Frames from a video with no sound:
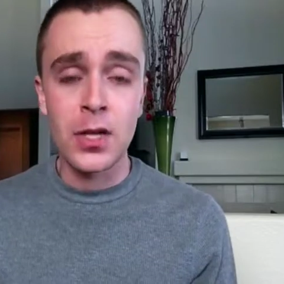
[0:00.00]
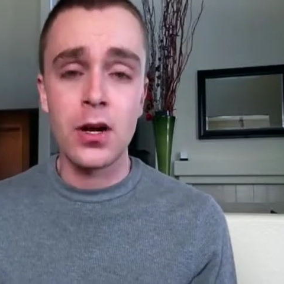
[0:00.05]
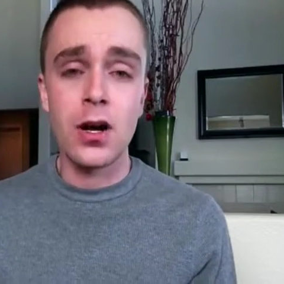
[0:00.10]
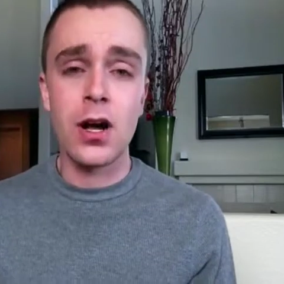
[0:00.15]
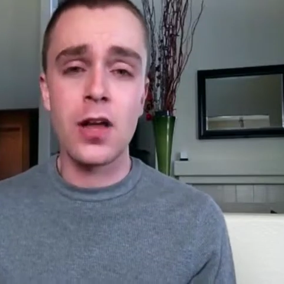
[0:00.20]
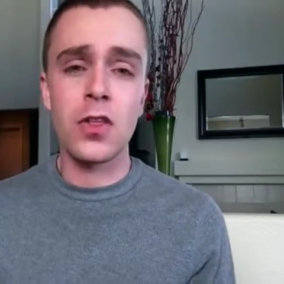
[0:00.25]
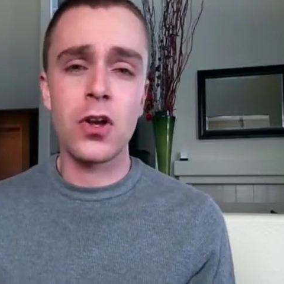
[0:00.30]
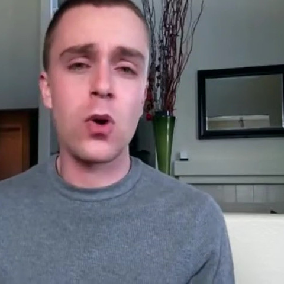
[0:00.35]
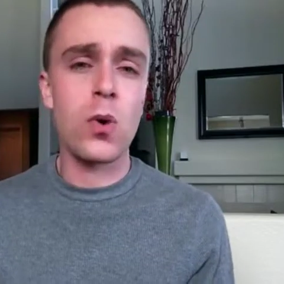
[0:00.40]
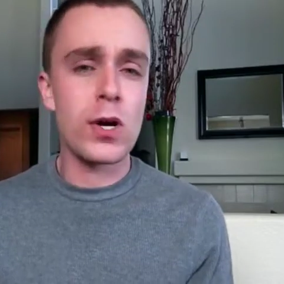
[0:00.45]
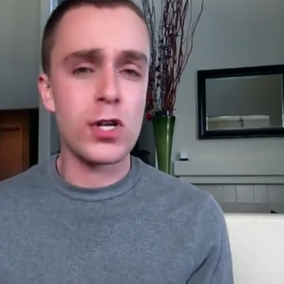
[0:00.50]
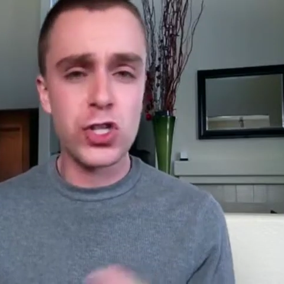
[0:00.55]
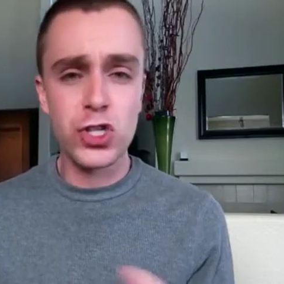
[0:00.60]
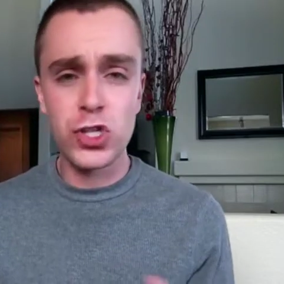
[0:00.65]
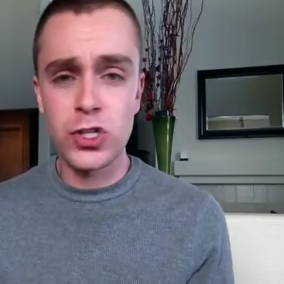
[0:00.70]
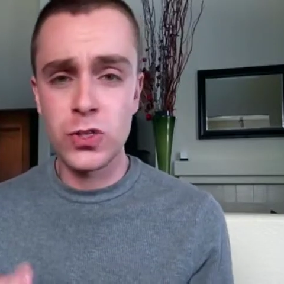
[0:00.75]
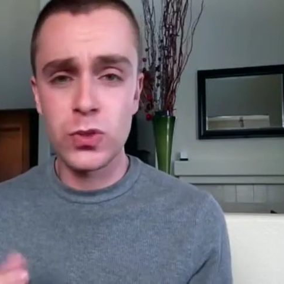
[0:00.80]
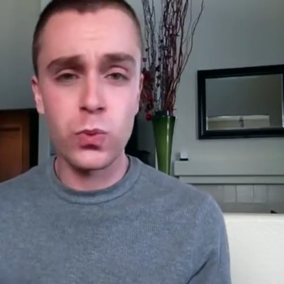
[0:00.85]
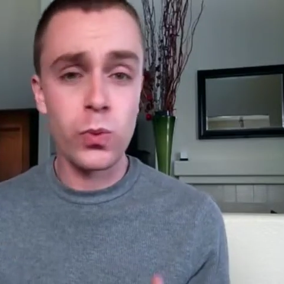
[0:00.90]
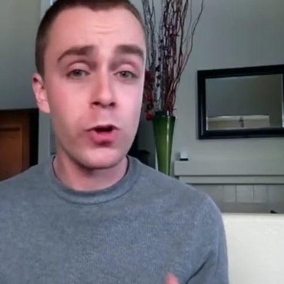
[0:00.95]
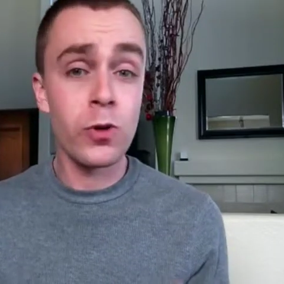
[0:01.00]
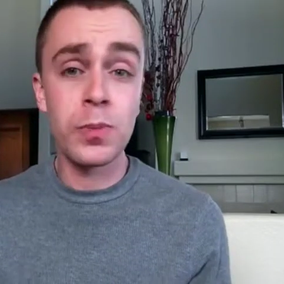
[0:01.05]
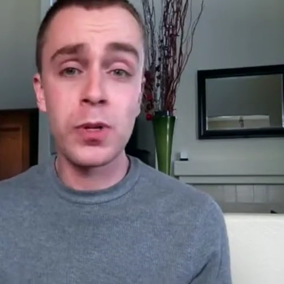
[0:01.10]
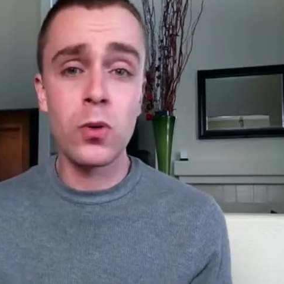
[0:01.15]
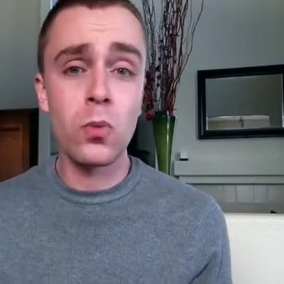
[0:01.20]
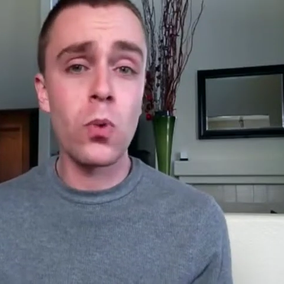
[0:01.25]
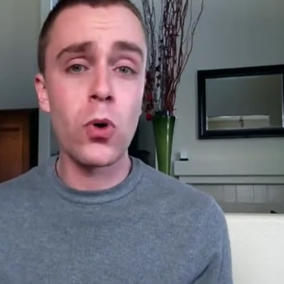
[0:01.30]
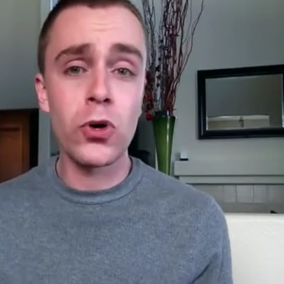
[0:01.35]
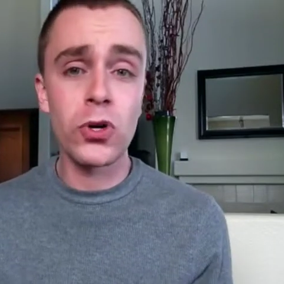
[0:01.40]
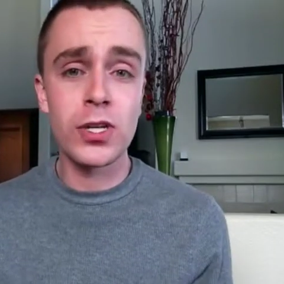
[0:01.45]
The questions will be
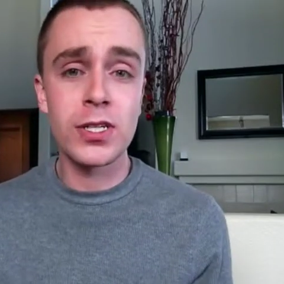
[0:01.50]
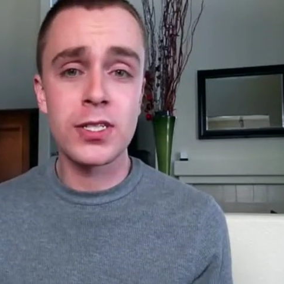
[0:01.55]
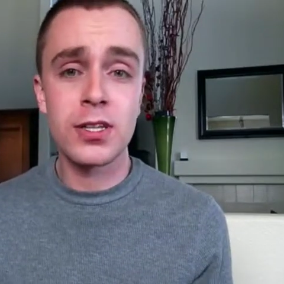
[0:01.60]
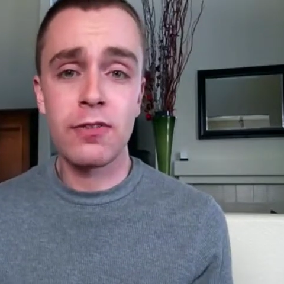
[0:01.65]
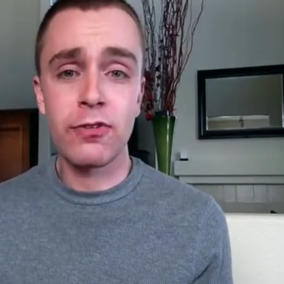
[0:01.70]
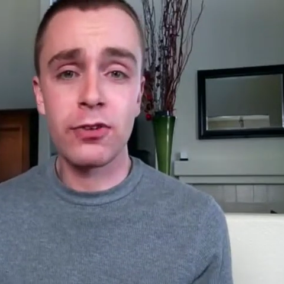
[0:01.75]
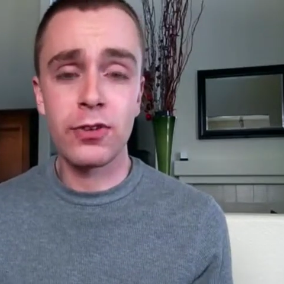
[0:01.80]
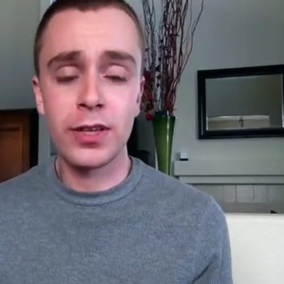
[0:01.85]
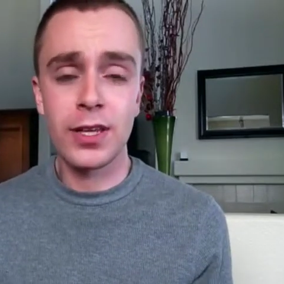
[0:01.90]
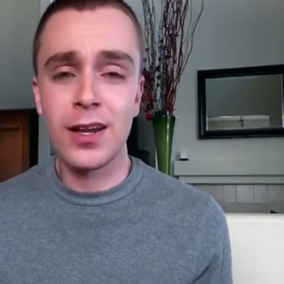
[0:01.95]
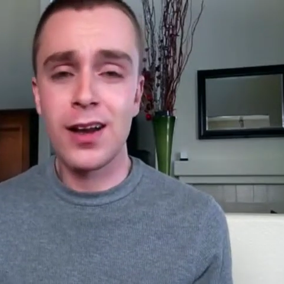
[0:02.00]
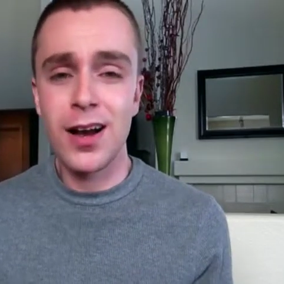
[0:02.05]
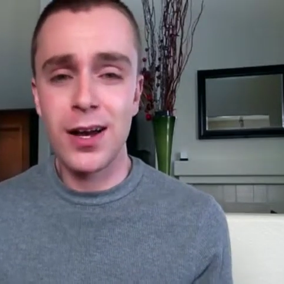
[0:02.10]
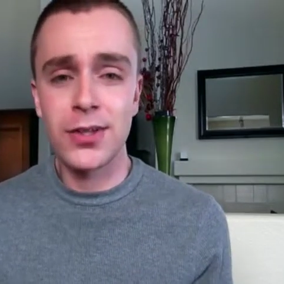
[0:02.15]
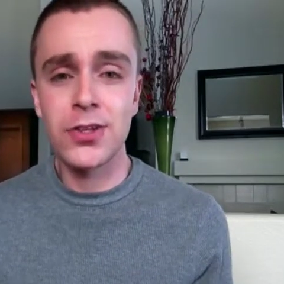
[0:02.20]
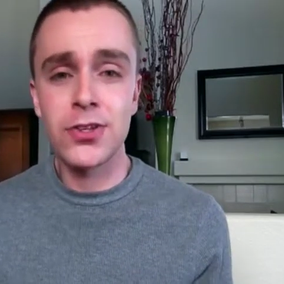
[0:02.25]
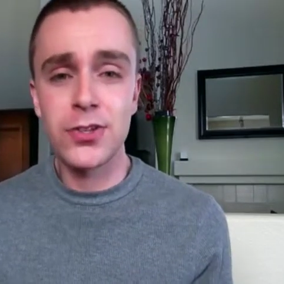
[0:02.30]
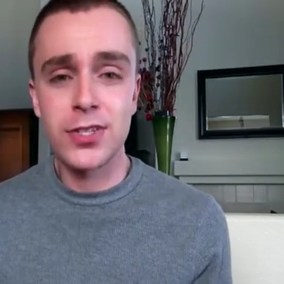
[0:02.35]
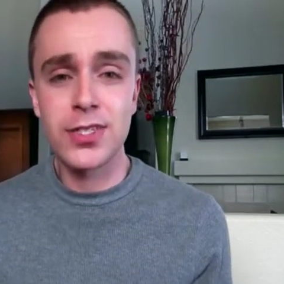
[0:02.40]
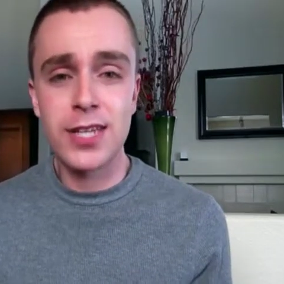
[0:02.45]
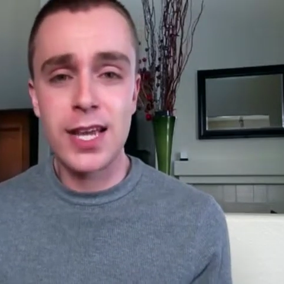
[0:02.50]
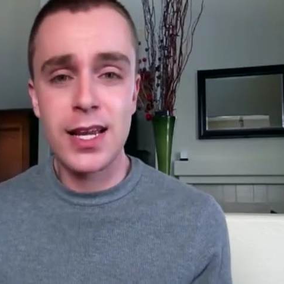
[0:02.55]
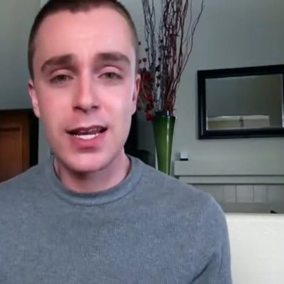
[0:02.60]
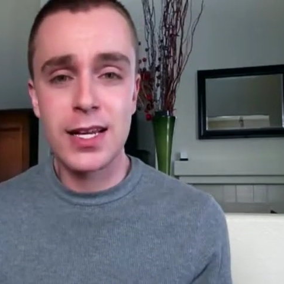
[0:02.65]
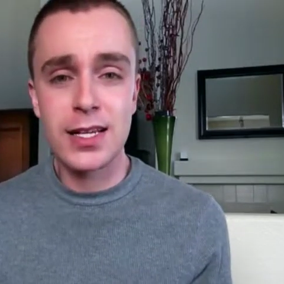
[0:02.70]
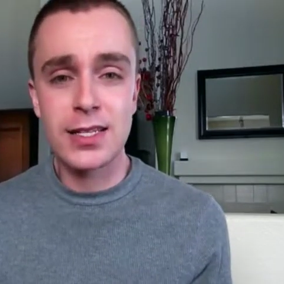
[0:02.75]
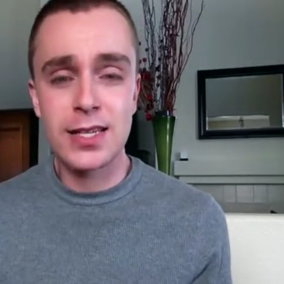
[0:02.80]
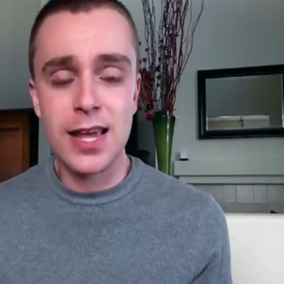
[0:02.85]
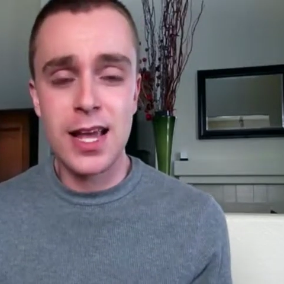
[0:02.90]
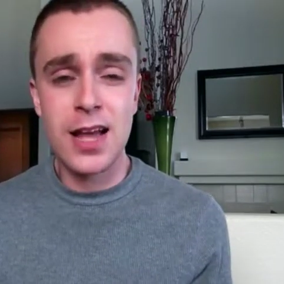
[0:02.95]
worded differently on your state
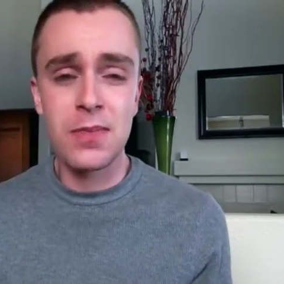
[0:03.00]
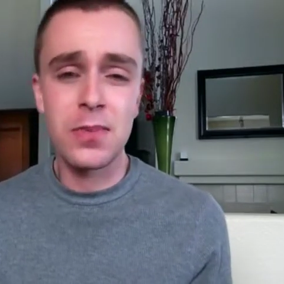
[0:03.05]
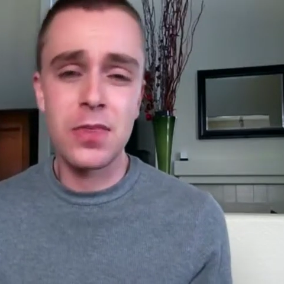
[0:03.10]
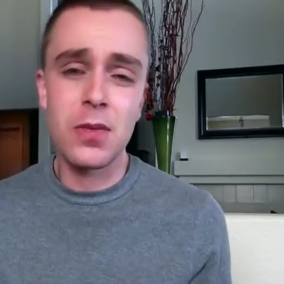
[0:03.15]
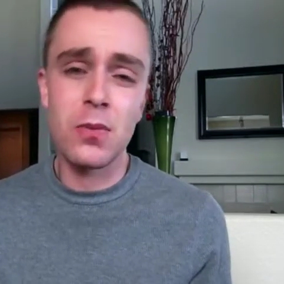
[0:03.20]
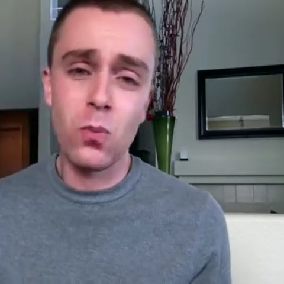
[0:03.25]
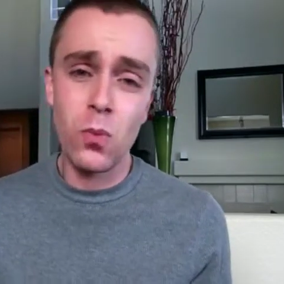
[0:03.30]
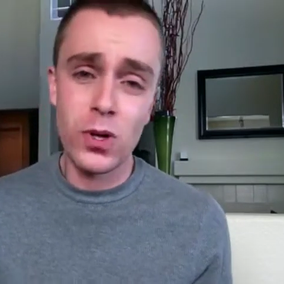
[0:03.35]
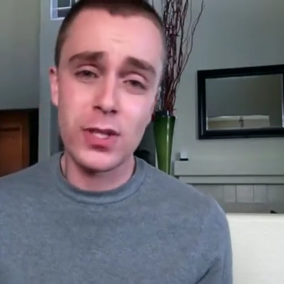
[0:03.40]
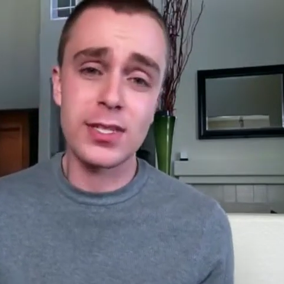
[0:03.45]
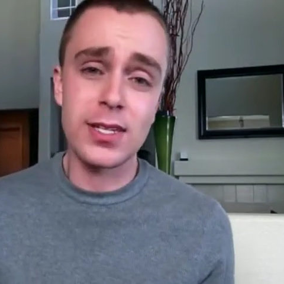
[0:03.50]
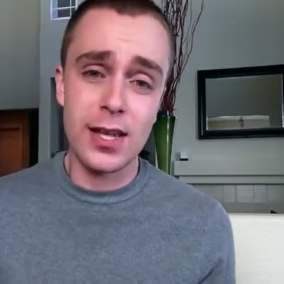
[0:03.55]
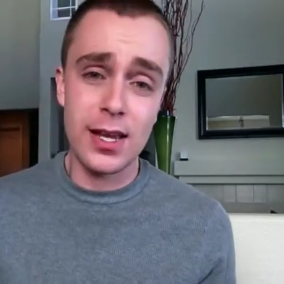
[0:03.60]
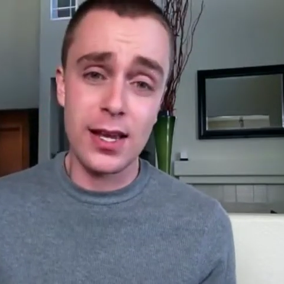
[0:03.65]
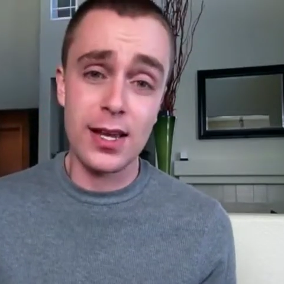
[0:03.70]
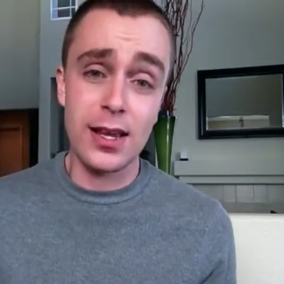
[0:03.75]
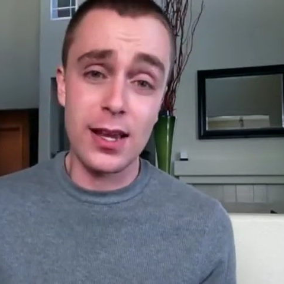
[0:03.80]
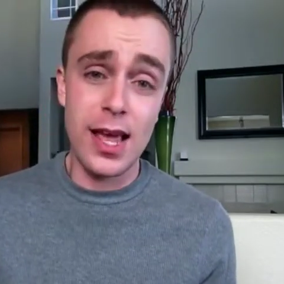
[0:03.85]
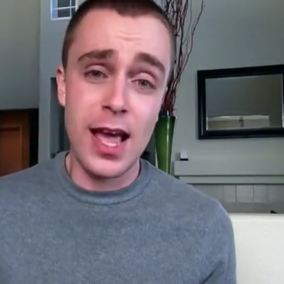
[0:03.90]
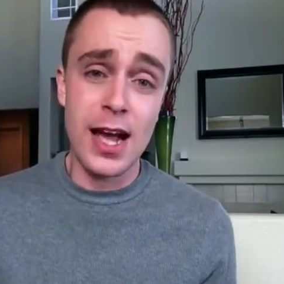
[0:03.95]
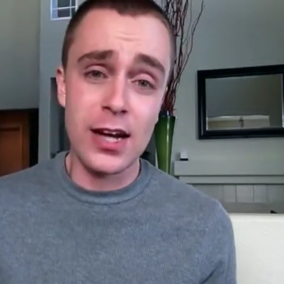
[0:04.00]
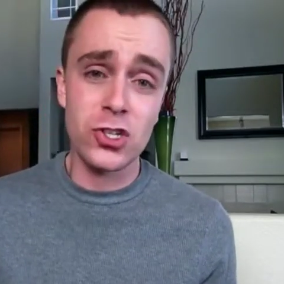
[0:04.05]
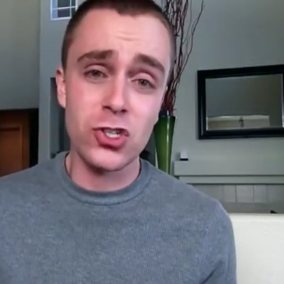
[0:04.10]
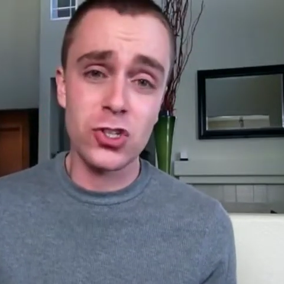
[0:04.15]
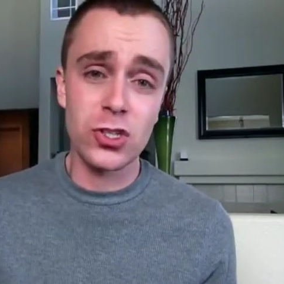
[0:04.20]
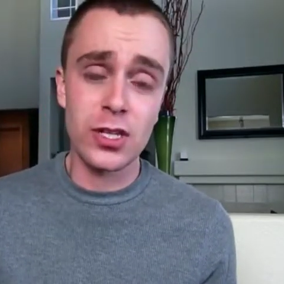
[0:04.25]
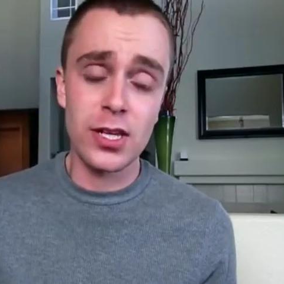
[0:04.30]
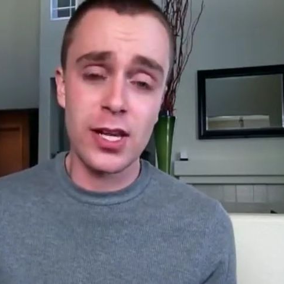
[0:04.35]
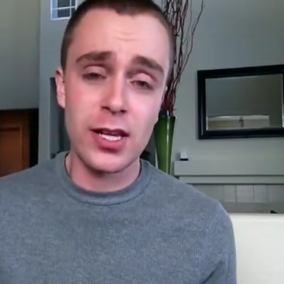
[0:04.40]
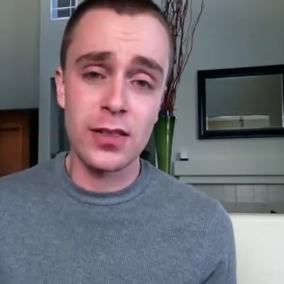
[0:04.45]
exam than what's
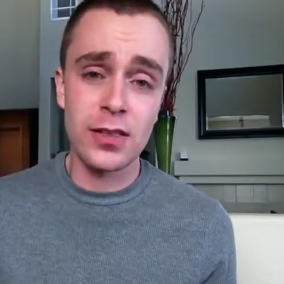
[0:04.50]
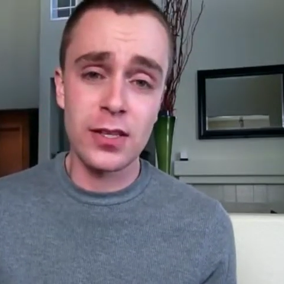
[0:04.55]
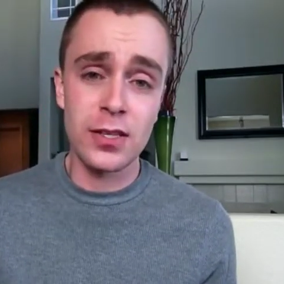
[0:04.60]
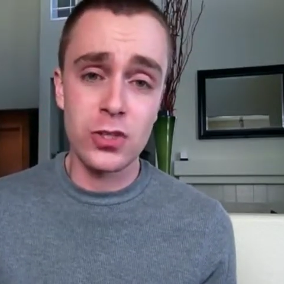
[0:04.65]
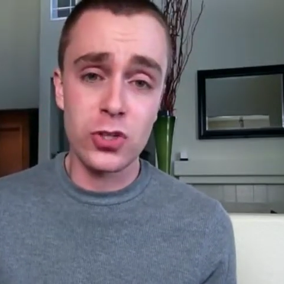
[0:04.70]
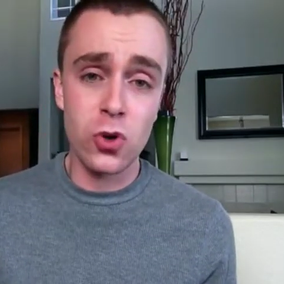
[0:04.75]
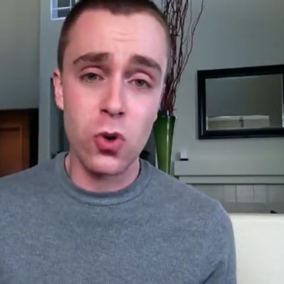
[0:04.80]
actually in this